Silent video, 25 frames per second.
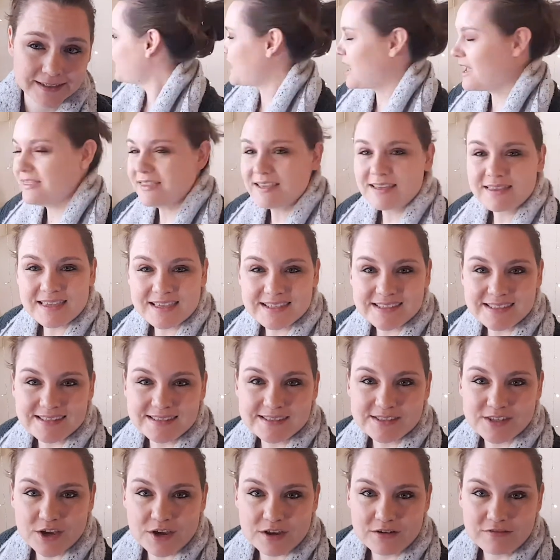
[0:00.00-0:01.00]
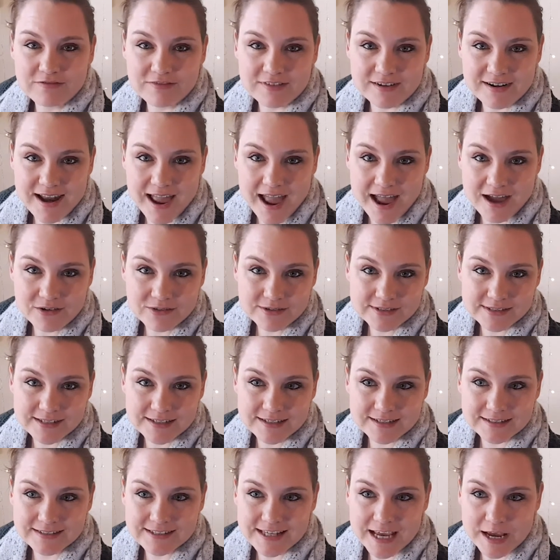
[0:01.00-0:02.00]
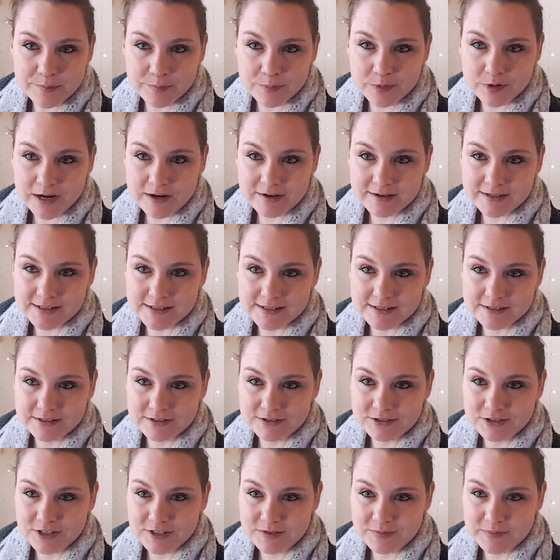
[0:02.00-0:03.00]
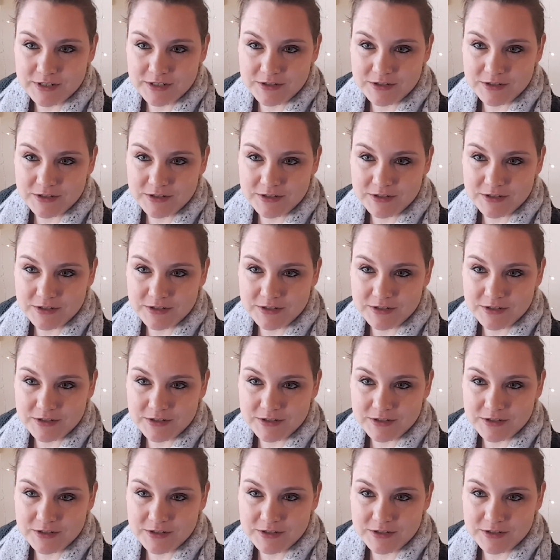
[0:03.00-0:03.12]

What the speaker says: I think this is good for now. It's a good temporary solution,